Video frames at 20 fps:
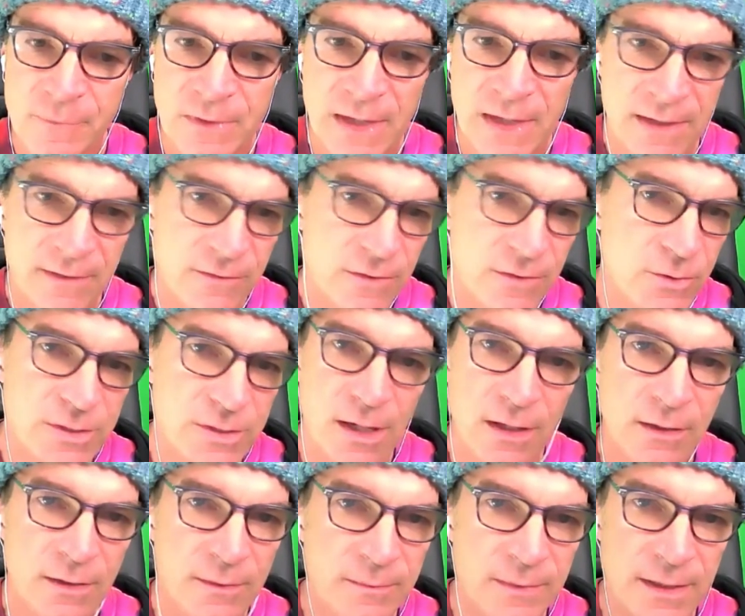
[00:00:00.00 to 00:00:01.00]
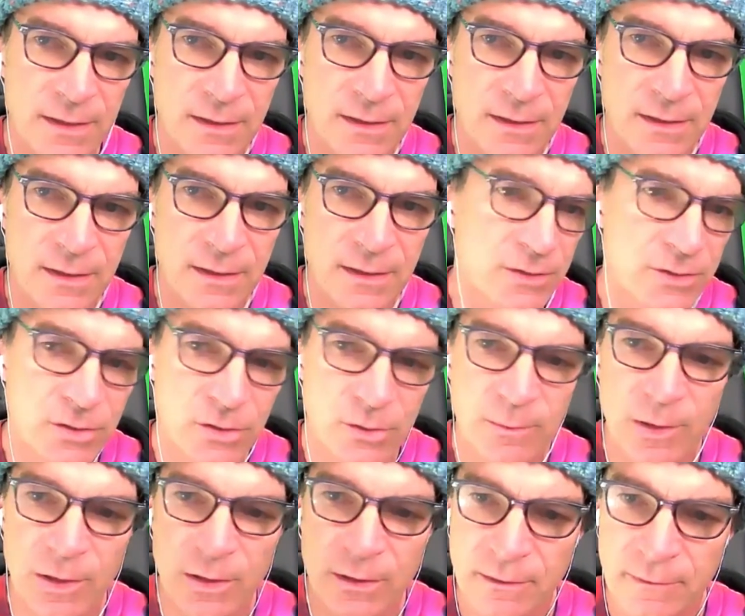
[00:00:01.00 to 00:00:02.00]
And if you tell them that they have a
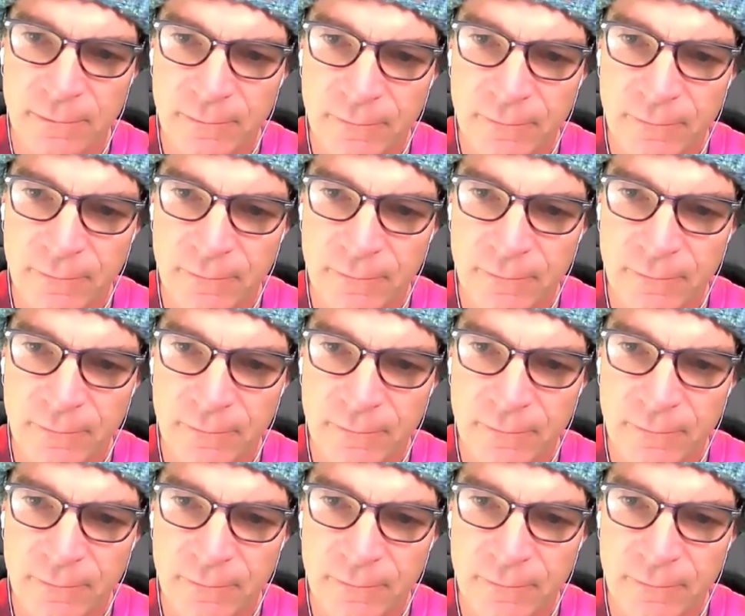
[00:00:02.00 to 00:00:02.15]
tumor,